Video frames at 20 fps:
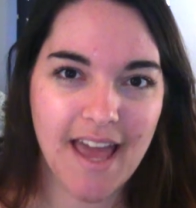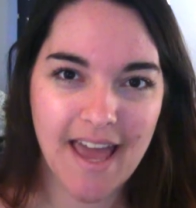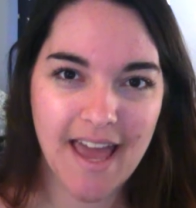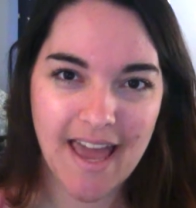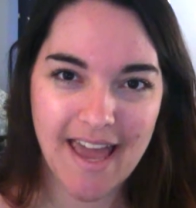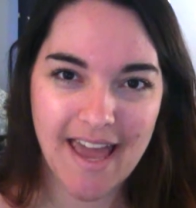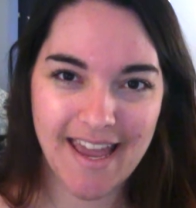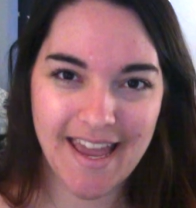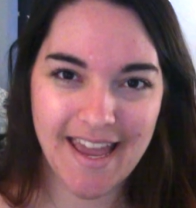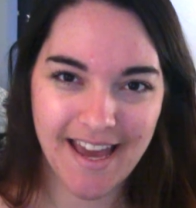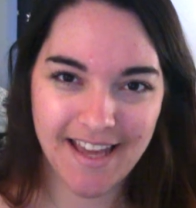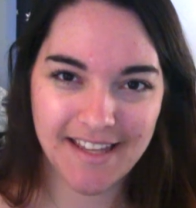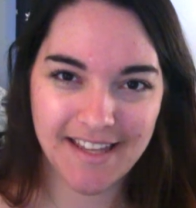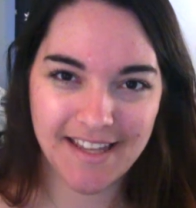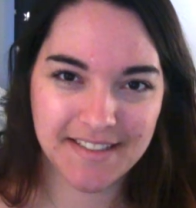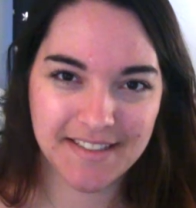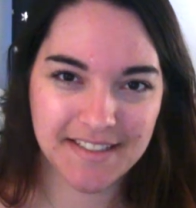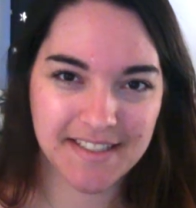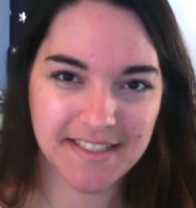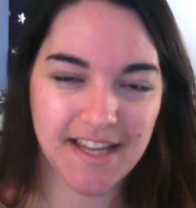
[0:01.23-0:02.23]
Hey
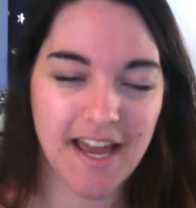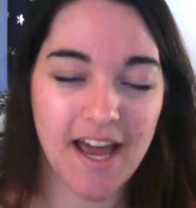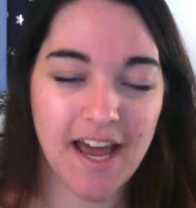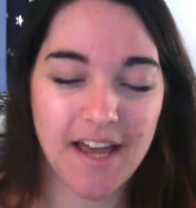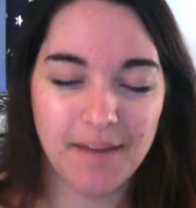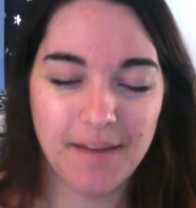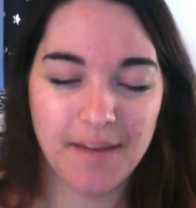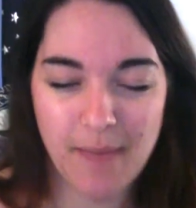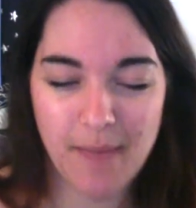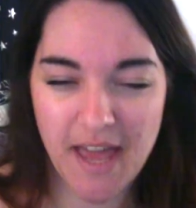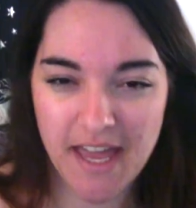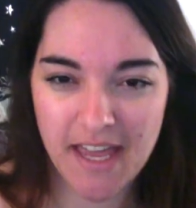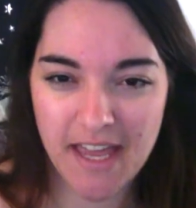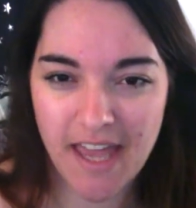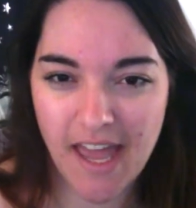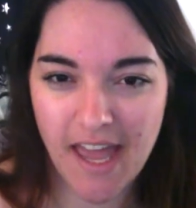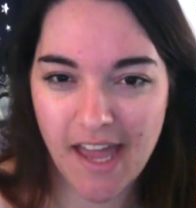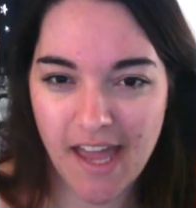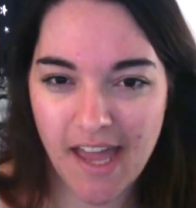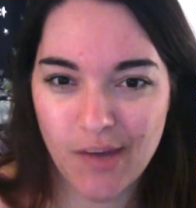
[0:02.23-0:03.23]
guys, I'm Meg
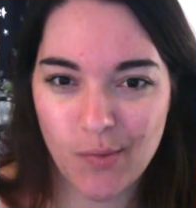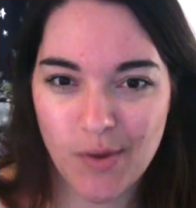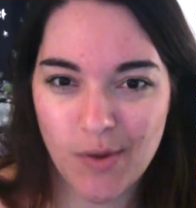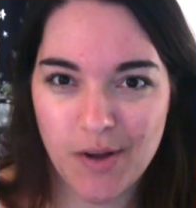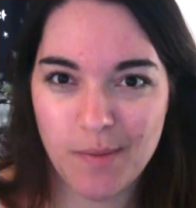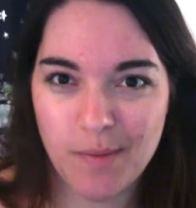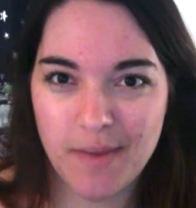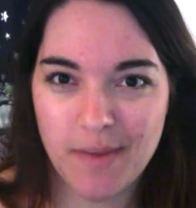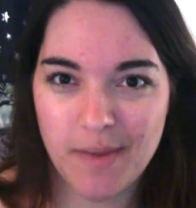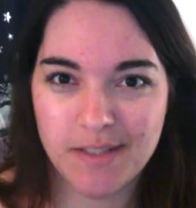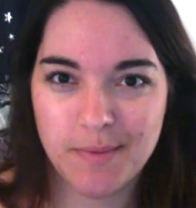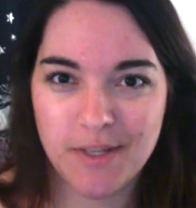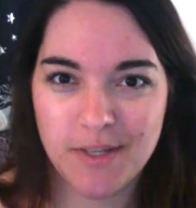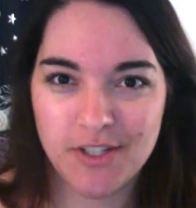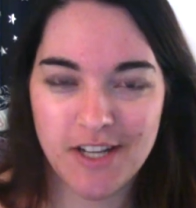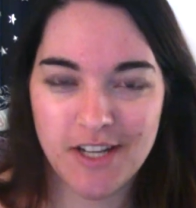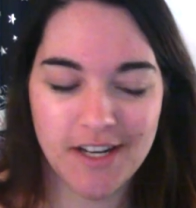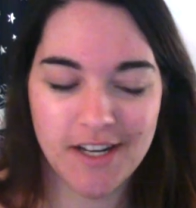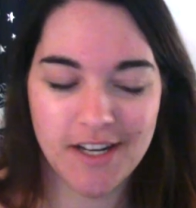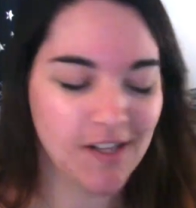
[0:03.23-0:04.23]
and welcome back to my
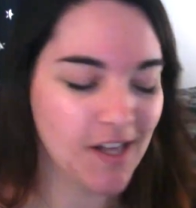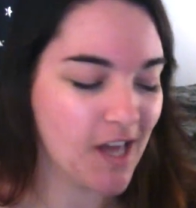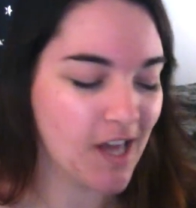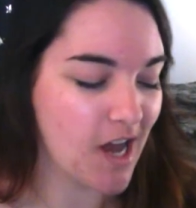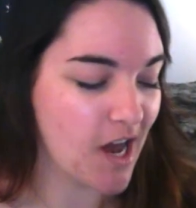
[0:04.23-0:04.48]
channel.